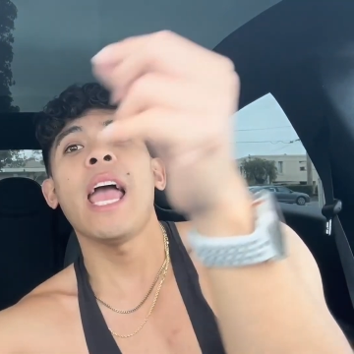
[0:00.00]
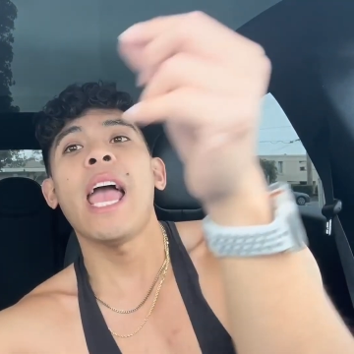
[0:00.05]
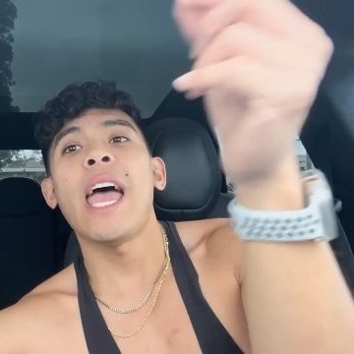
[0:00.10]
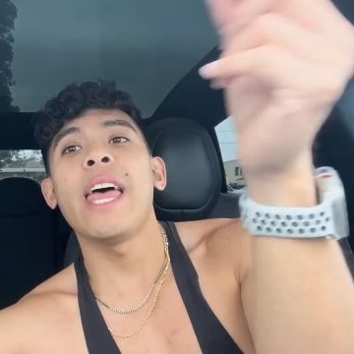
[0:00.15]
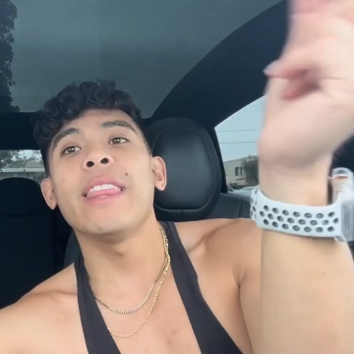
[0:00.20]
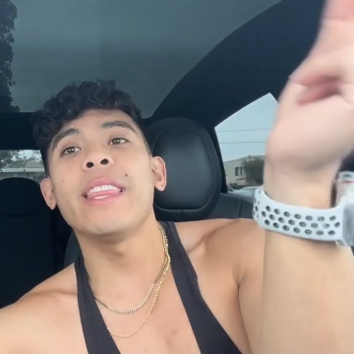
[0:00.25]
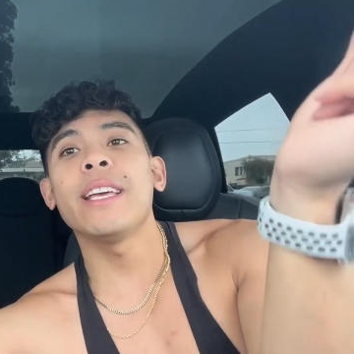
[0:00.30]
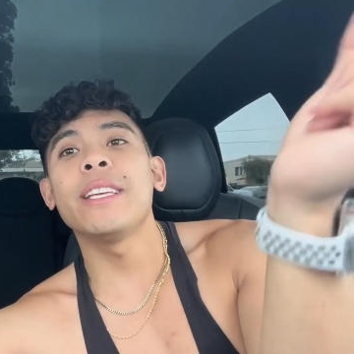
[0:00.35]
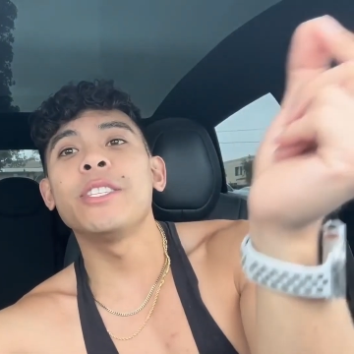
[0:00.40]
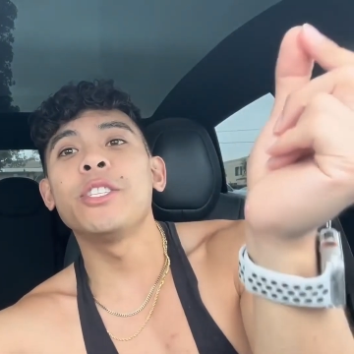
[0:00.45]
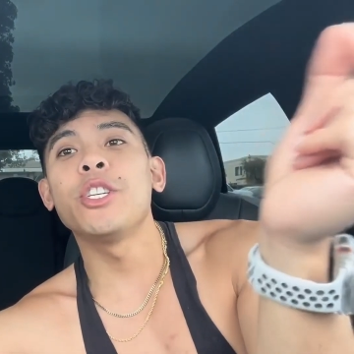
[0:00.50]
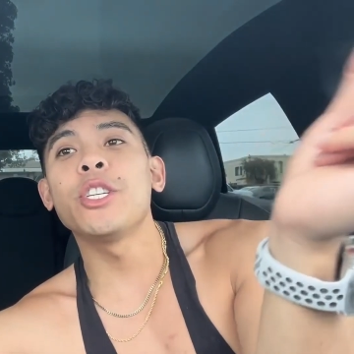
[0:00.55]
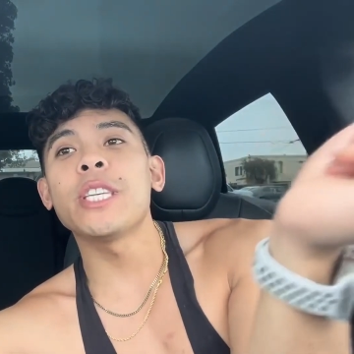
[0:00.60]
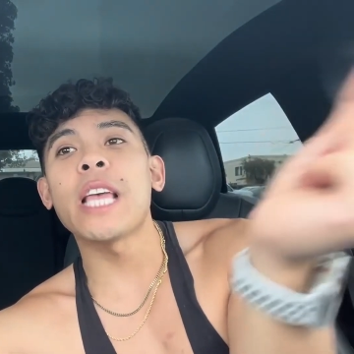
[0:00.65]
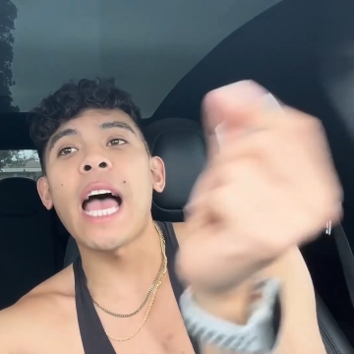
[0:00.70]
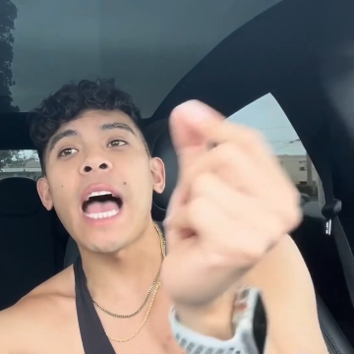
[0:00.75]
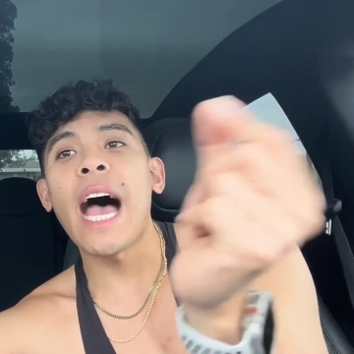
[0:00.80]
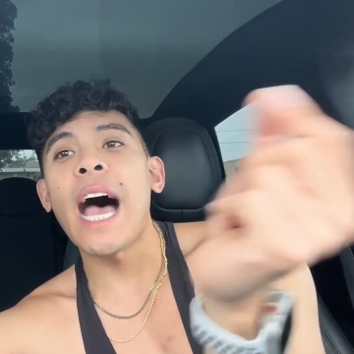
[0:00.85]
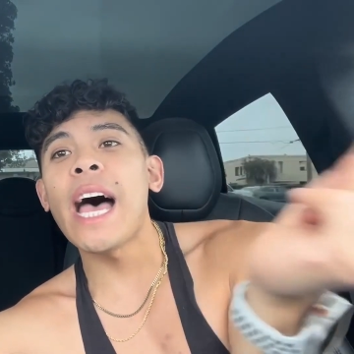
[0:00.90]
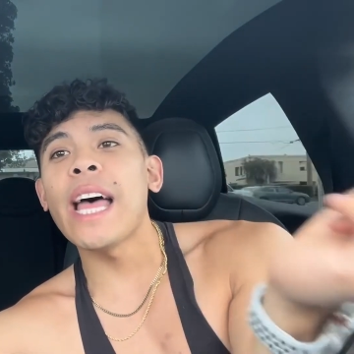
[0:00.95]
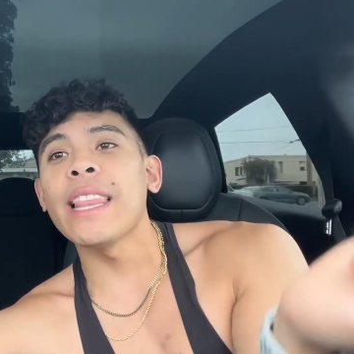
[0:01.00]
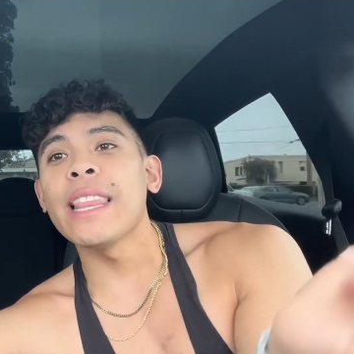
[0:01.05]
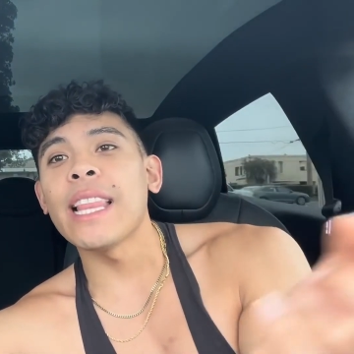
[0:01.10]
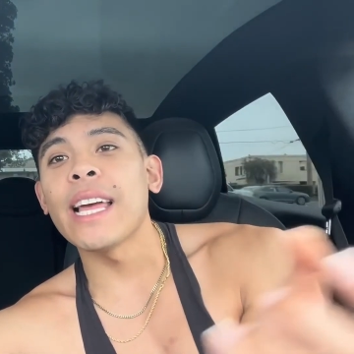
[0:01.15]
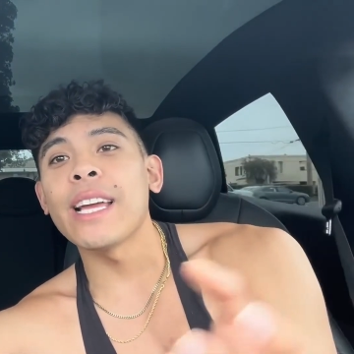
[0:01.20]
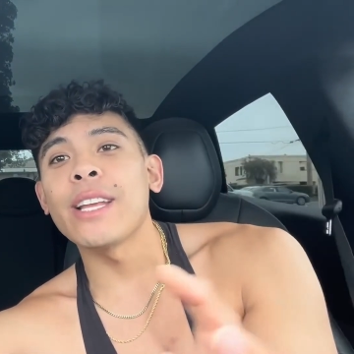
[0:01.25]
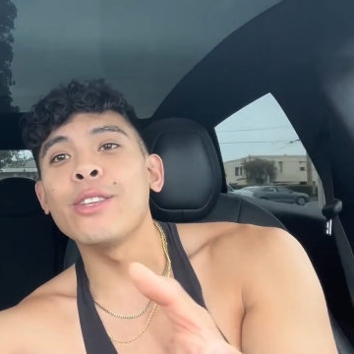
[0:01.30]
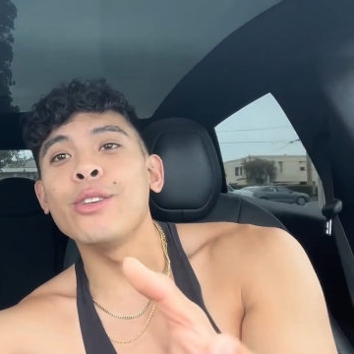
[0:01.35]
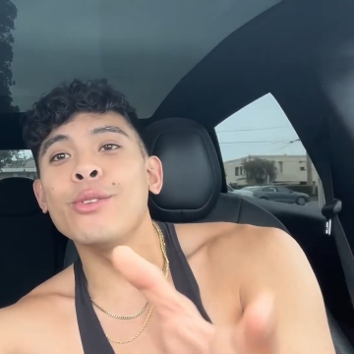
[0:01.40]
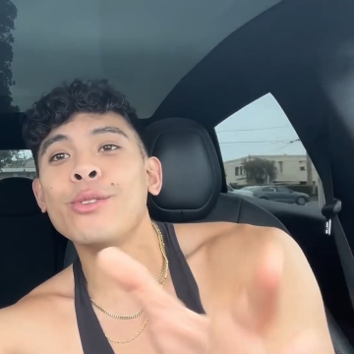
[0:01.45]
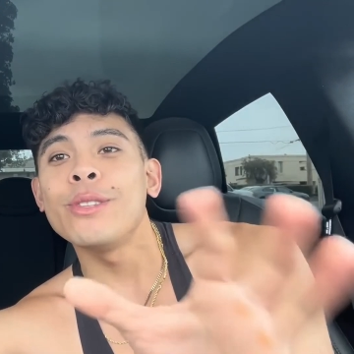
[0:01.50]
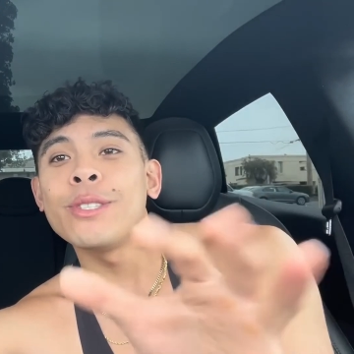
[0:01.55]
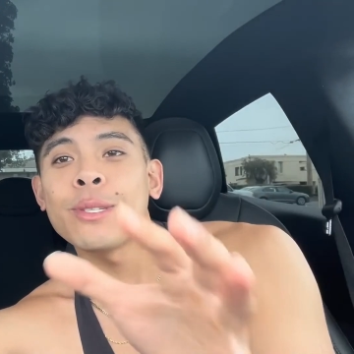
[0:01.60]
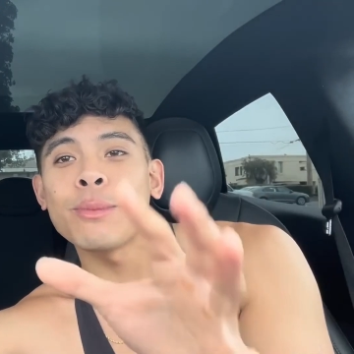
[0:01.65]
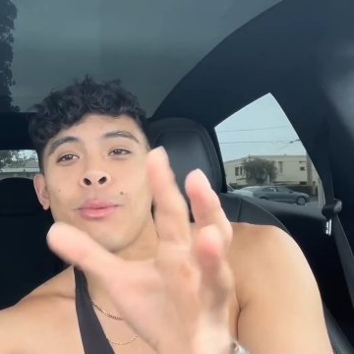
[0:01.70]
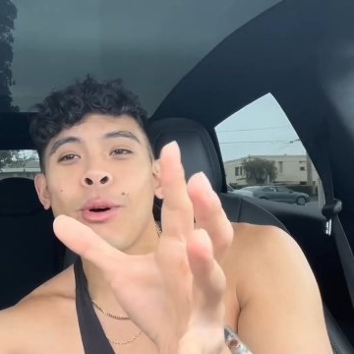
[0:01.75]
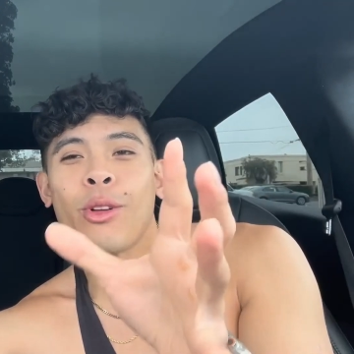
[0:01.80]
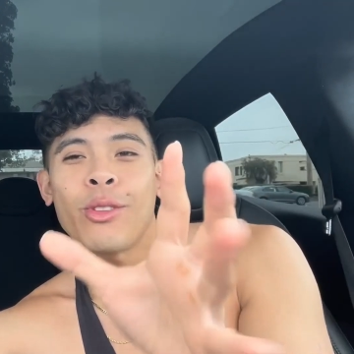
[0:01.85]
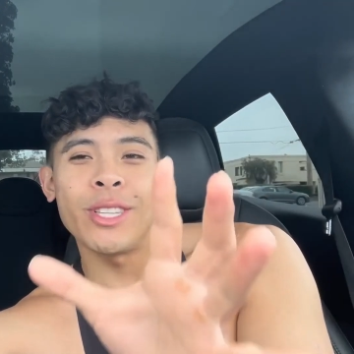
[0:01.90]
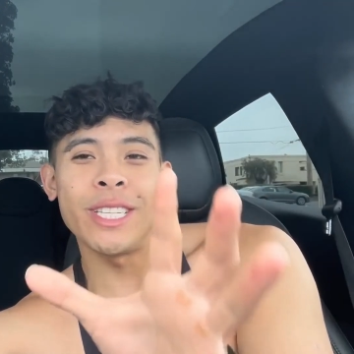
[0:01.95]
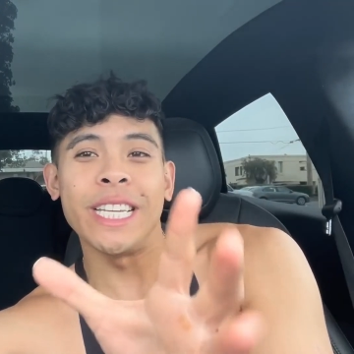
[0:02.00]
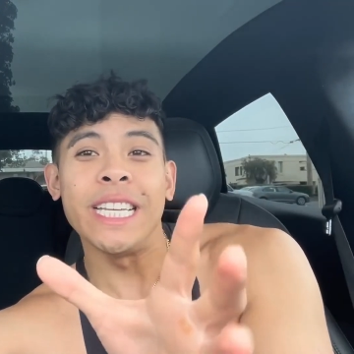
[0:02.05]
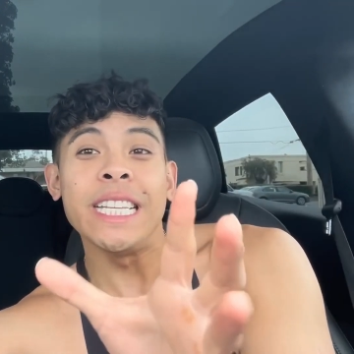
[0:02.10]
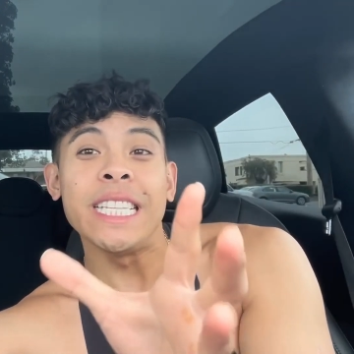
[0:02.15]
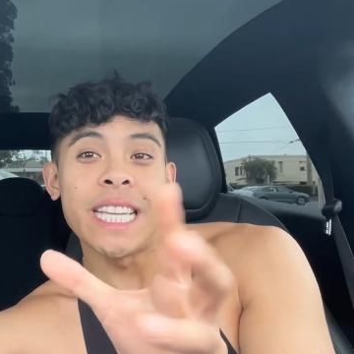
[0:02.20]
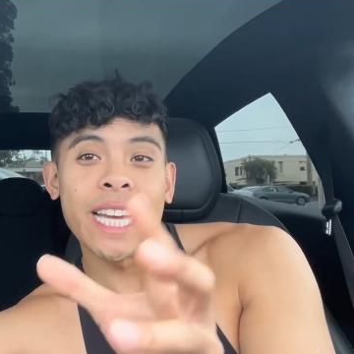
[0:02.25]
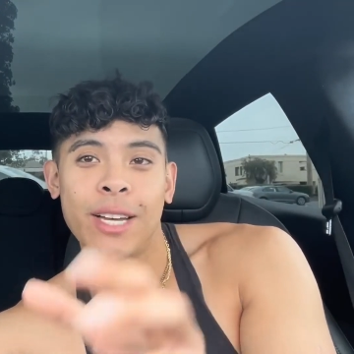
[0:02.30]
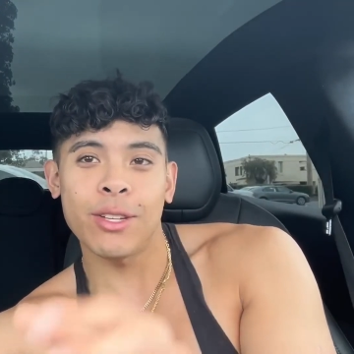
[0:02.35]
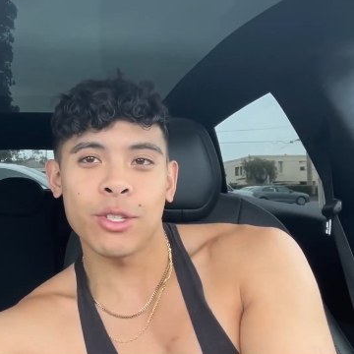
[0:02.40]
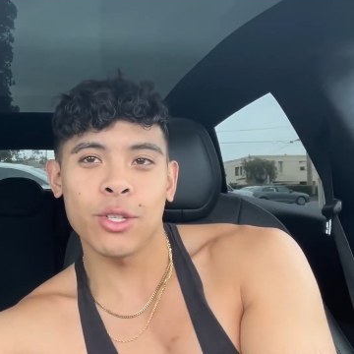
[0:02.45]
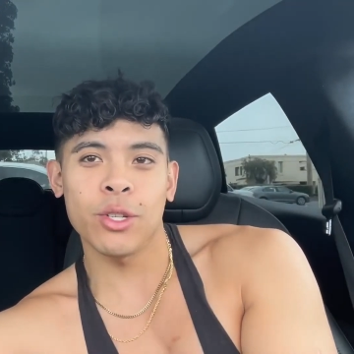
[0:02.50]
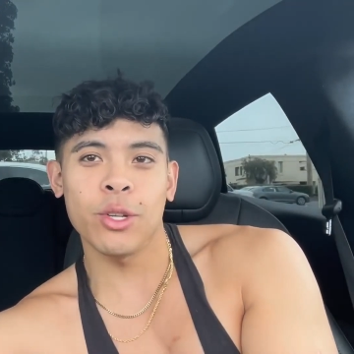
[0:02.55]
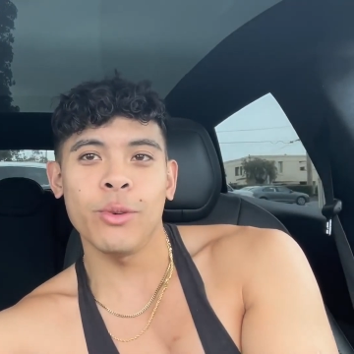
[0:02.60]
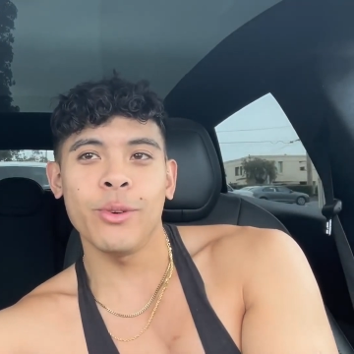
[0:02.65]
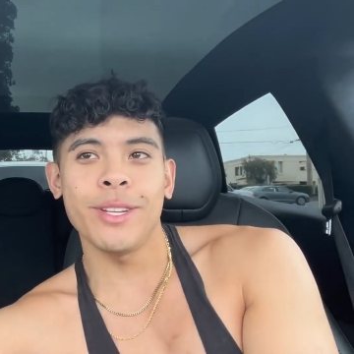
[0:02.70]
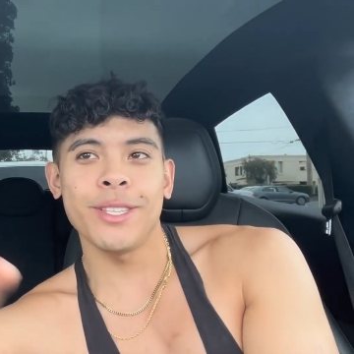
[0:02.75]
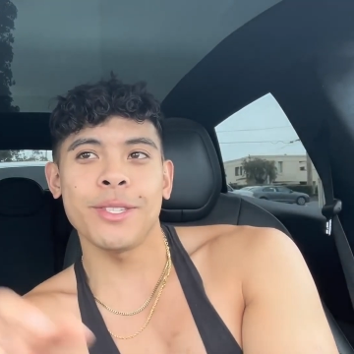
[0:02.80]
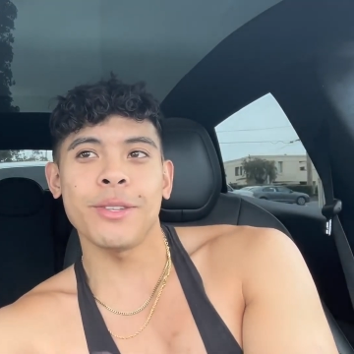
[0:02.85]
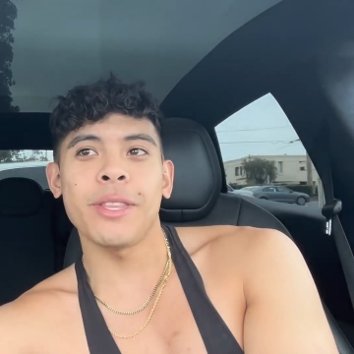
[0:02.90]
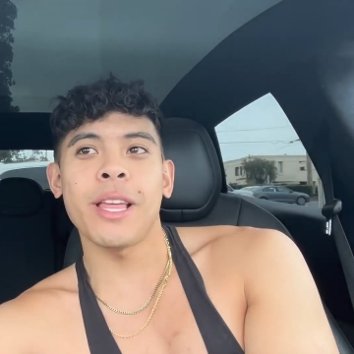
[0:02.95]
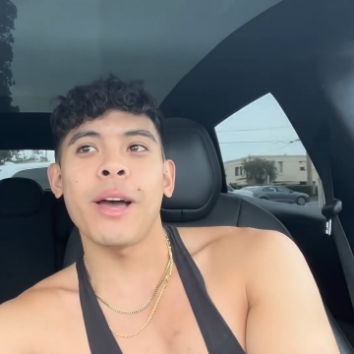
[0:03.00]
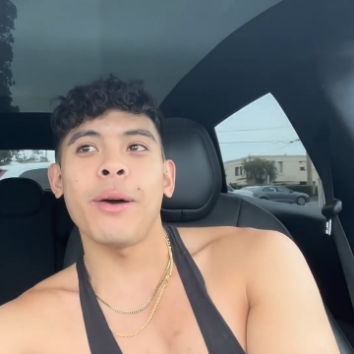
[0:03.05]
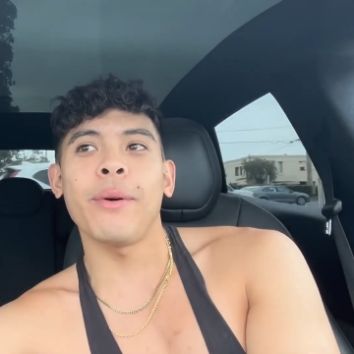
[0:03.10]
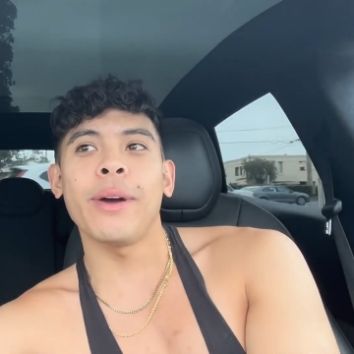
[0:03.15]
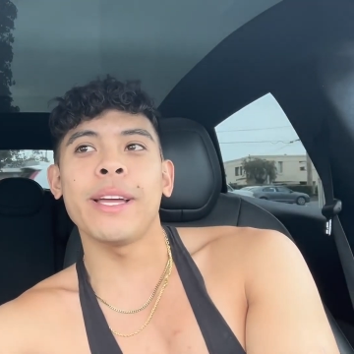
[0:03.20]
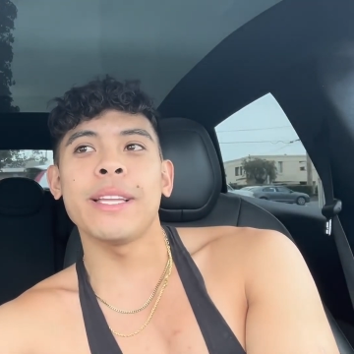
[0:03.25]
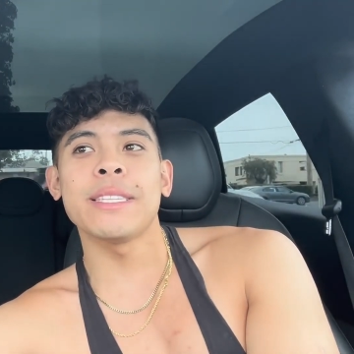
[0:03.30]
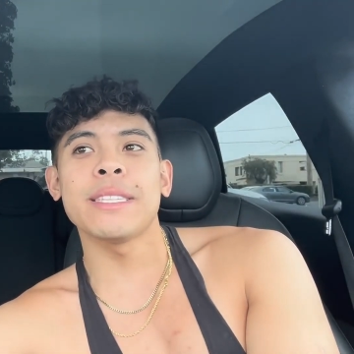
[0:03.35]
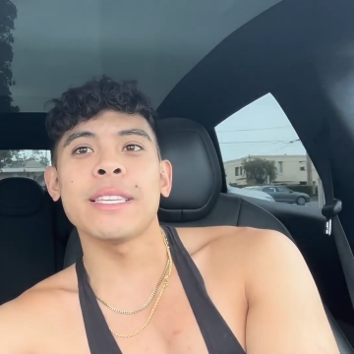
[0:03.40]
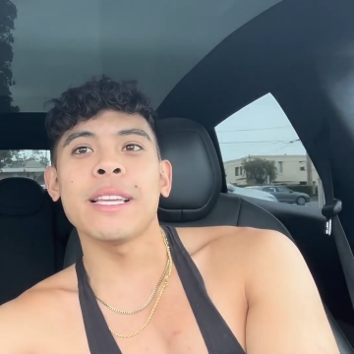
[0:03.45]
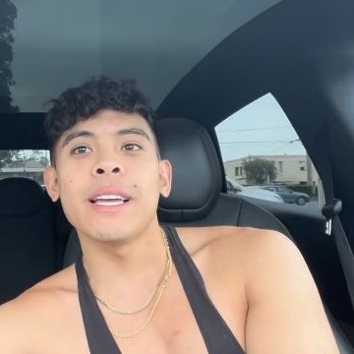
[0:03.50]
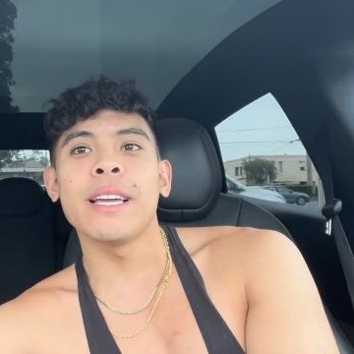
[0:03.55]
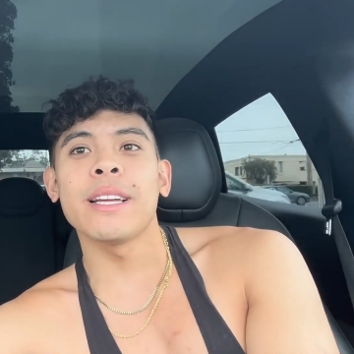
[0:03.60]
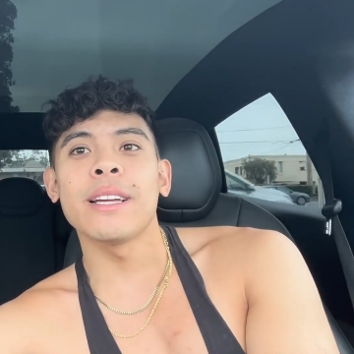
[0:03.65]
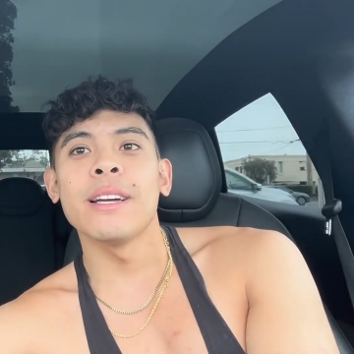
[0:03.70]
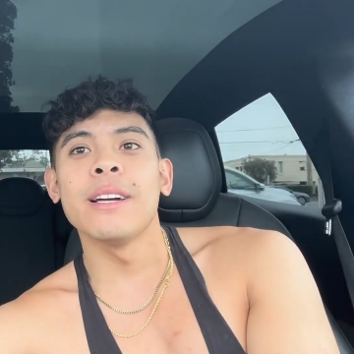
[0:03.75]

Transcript: and then just add like new small details to it. So that way it's like,